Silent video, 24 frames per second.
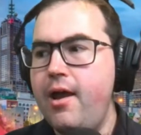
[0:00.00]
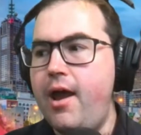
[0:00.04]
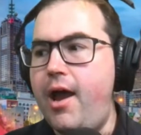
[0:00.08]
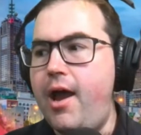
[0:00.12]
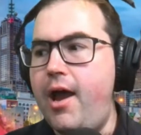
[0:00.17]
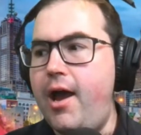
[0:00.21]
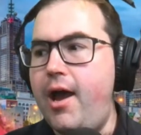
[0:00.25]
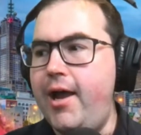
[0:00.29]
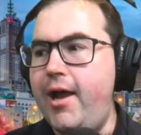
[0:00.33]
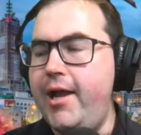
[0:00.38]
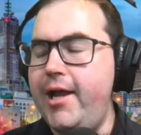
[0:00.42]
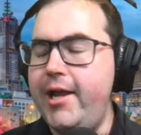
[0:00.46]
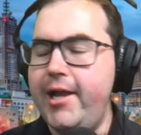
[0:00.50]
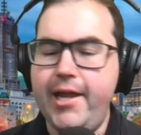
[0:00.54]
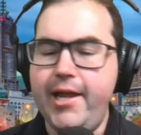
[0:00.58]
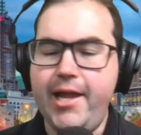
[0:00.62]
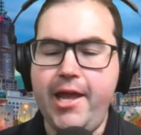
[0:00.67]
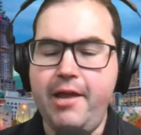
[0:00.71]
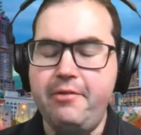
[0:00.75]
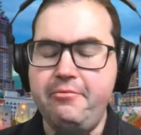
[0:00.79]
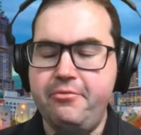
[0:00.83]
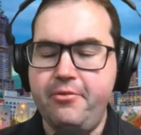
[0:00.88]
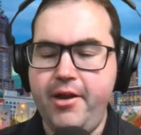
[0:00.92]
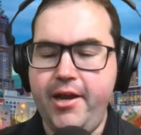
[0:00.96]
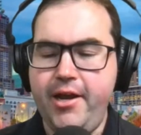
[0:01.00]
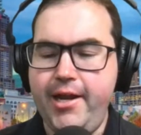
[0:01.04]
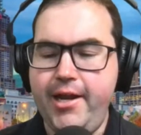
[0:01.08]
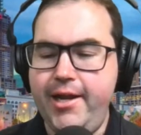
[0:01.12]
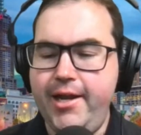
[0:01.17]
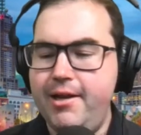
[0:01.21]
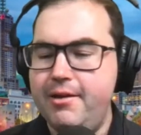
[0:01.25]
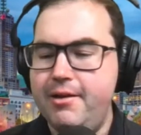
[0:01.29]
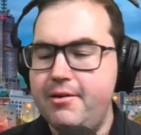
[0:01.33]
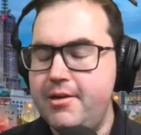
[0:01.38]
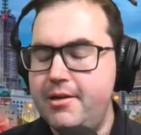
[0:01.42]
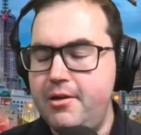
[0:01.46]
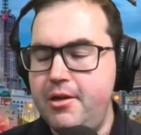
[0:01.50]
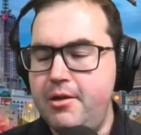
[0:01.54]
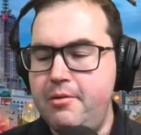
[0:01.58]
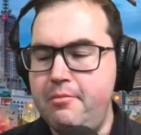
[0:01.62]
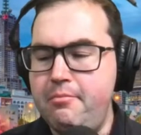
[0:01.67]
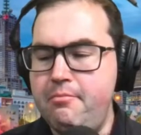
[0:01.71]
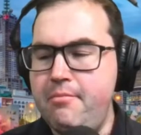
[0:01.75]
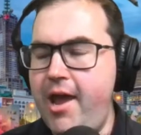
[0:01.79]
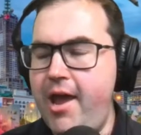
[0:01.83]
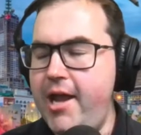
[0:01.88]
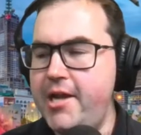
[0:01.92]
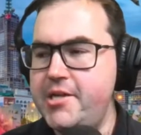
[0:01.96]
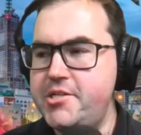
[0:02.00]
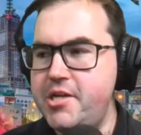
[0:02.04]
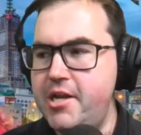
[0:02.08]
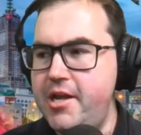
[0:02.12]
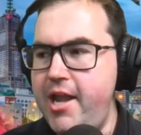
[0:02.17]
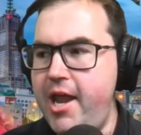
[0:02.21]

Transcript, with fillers: Uh, every major